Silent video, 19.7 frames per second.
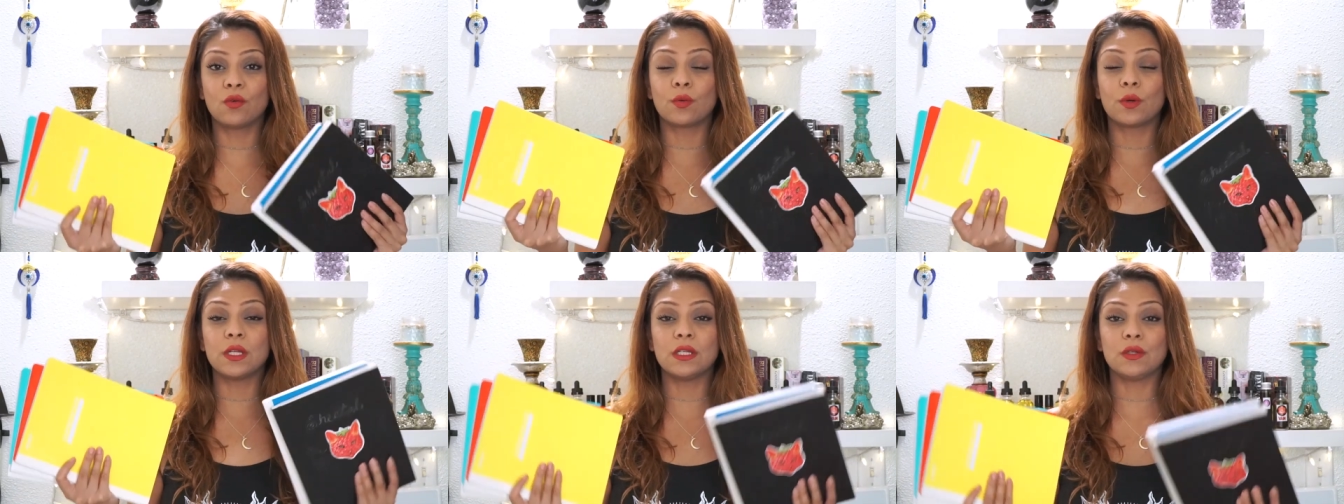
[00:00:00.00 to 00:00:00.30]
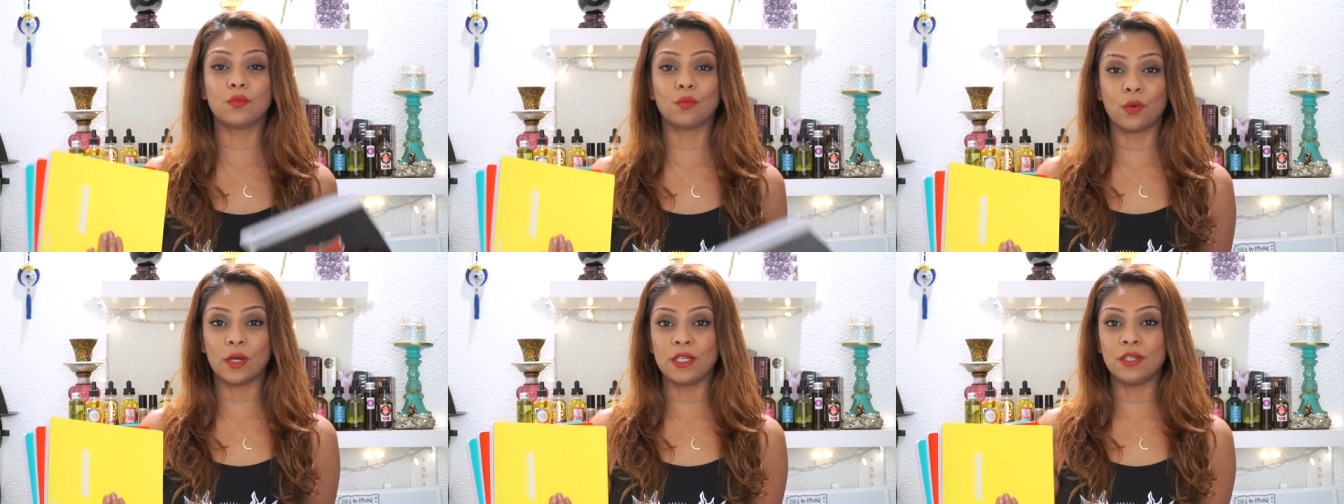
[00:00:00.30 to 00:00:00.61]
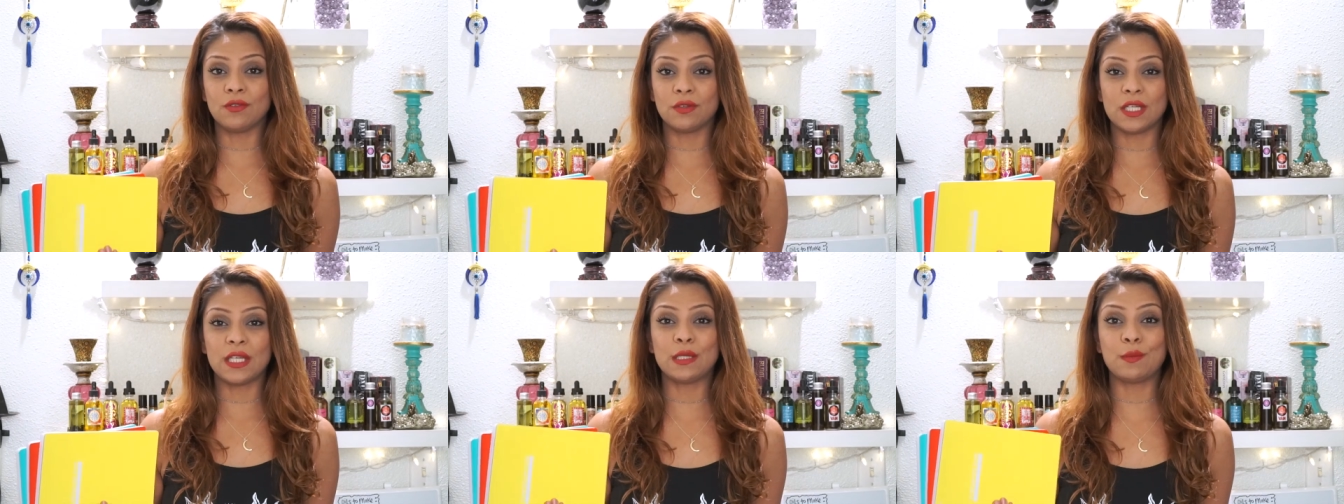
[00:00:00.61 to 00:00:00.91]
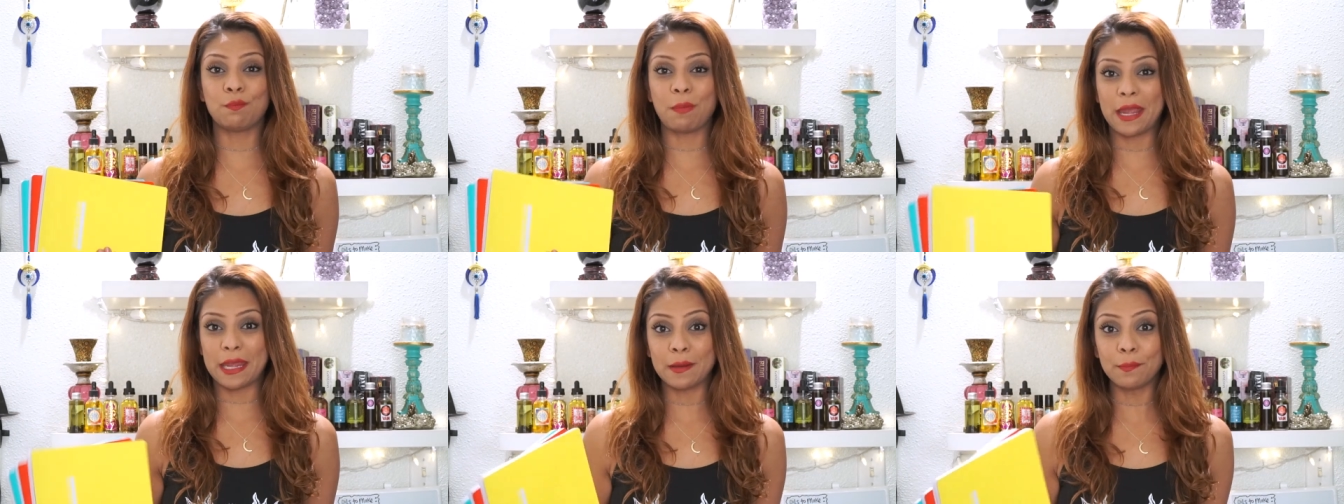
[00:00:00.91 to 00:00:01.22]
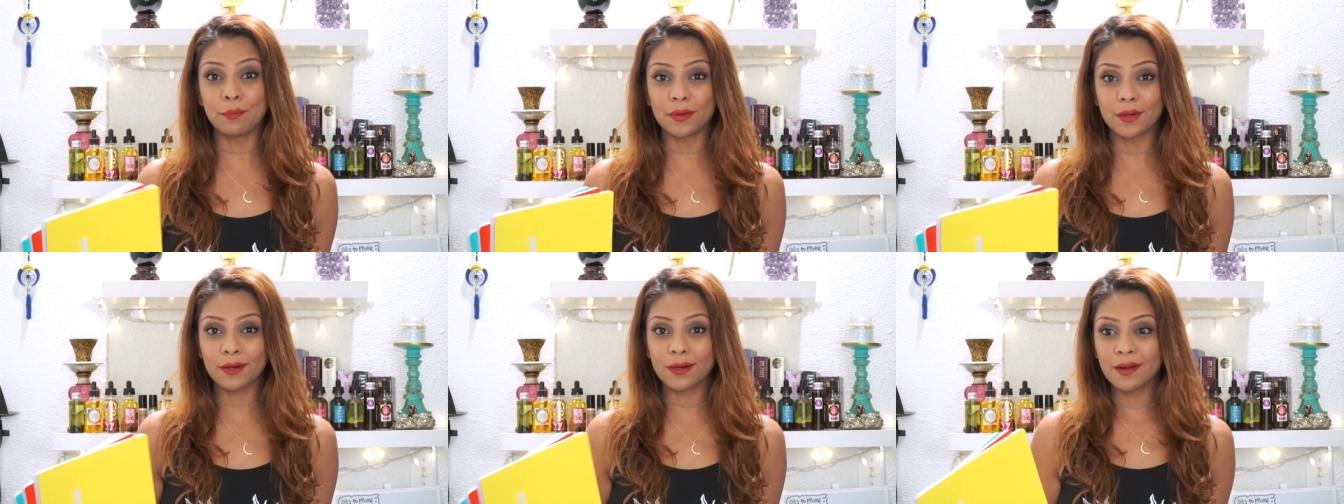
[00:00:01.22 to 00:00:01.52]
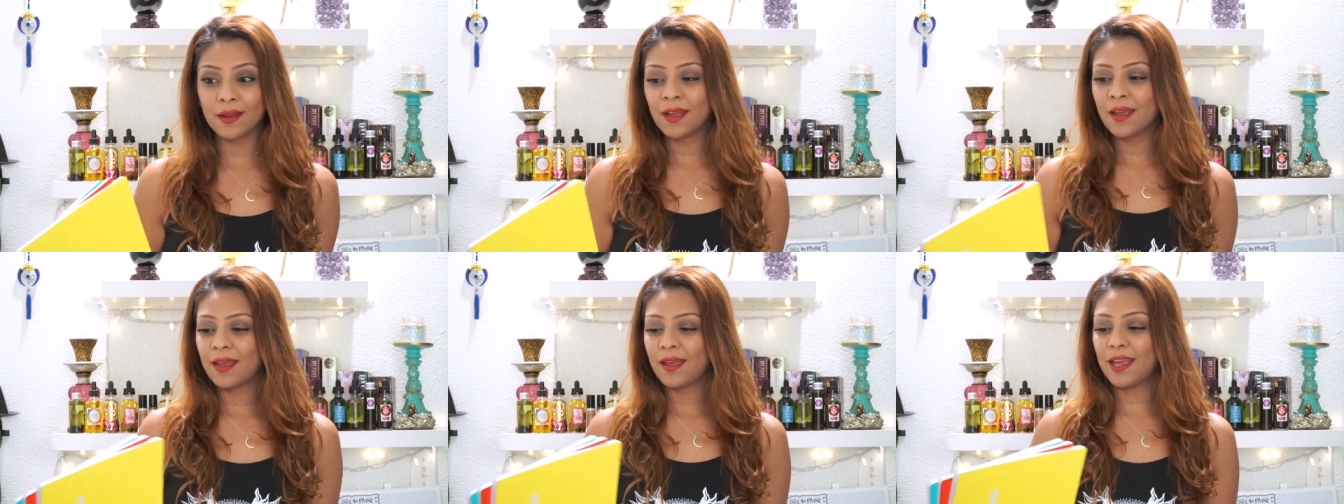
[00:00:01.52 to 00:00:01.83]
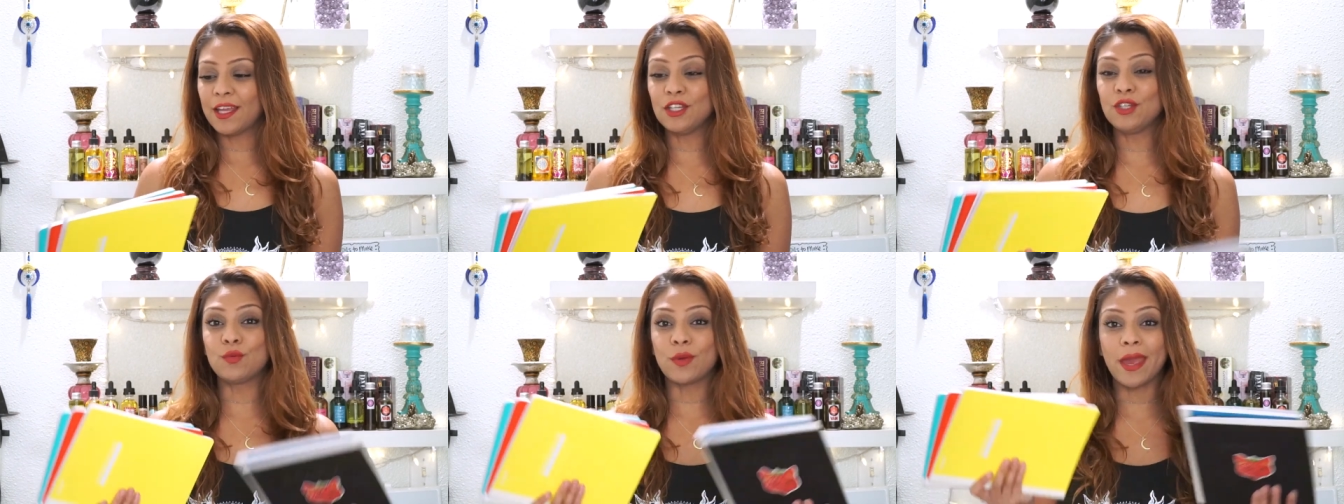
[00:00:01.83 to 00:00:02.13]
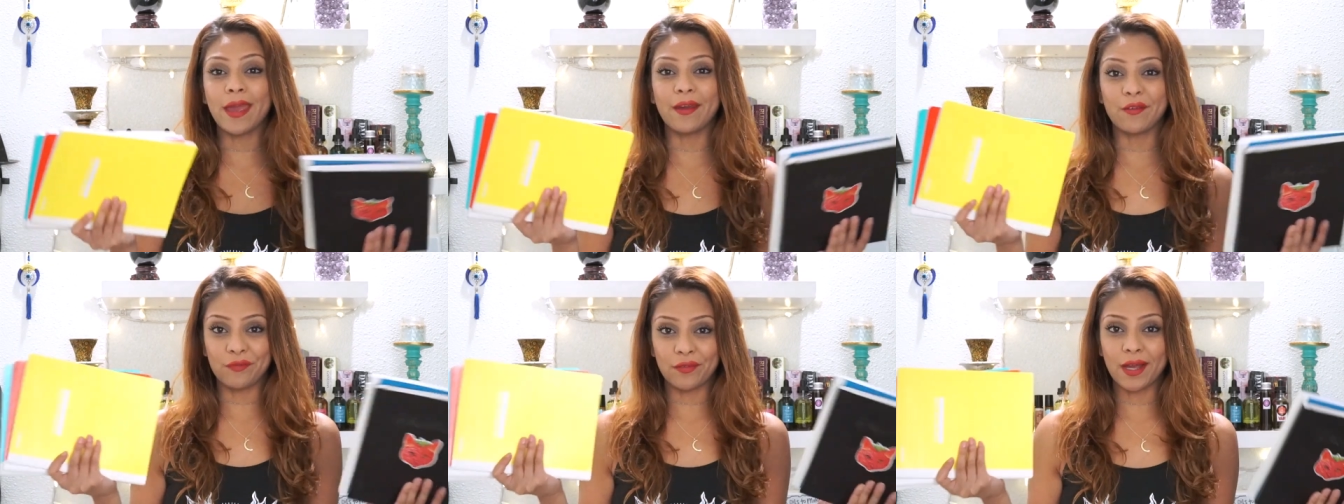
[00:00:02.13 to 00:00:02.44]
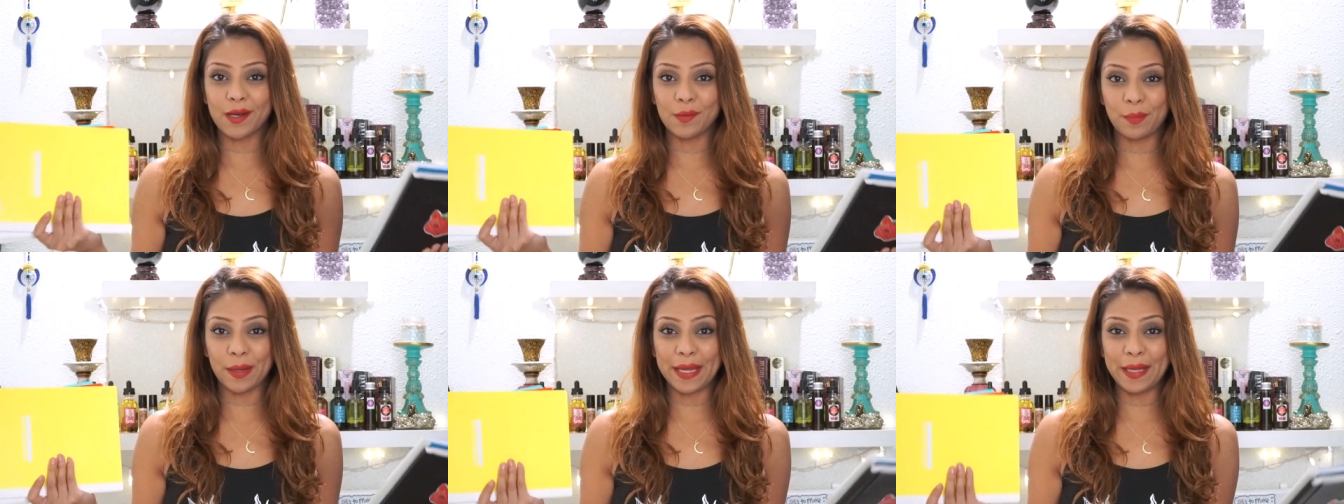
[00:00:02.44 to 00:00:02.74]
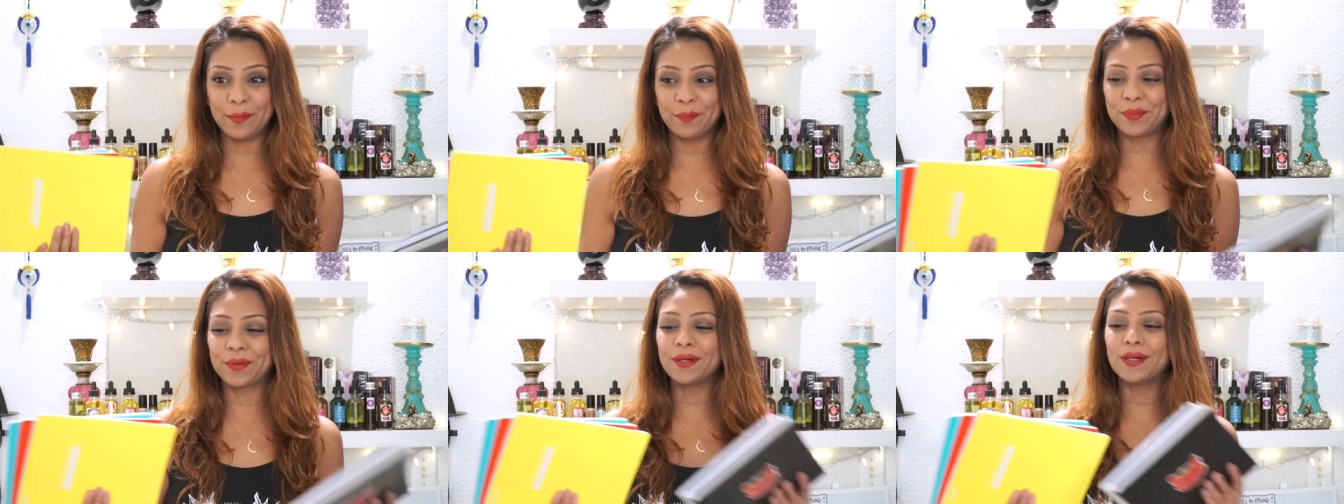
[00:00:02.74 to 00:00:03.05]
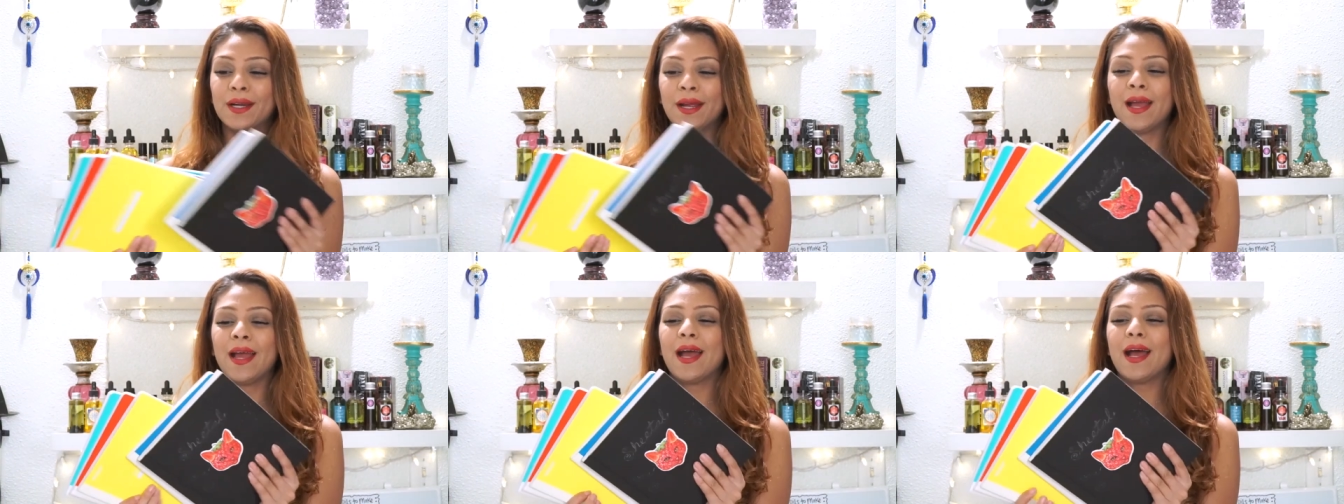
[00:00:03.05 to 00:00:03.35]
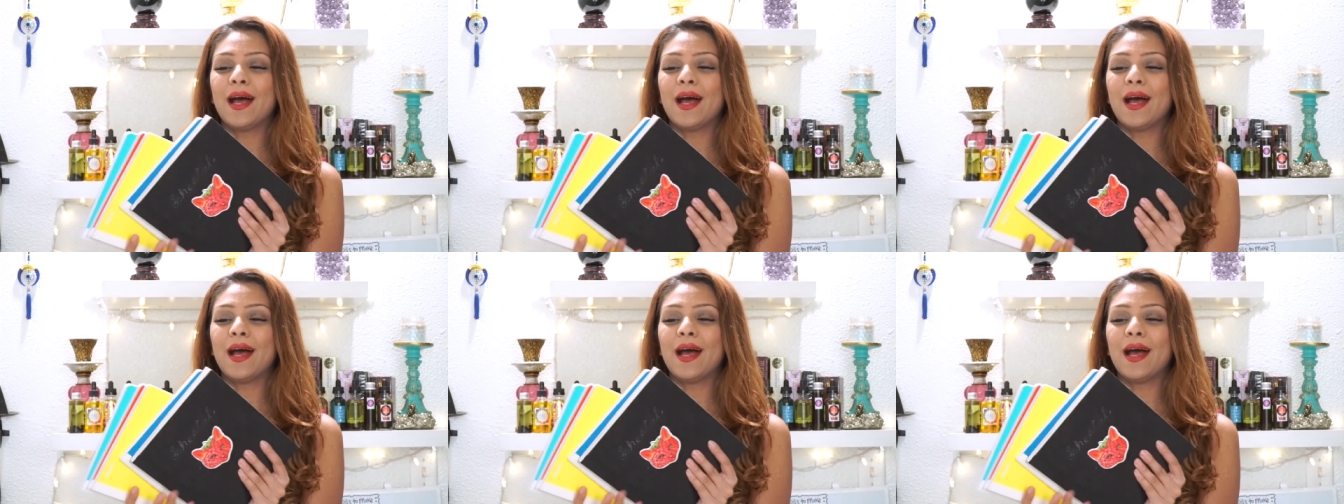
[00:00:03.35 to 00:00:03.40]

or when you need paper and you can't find paper.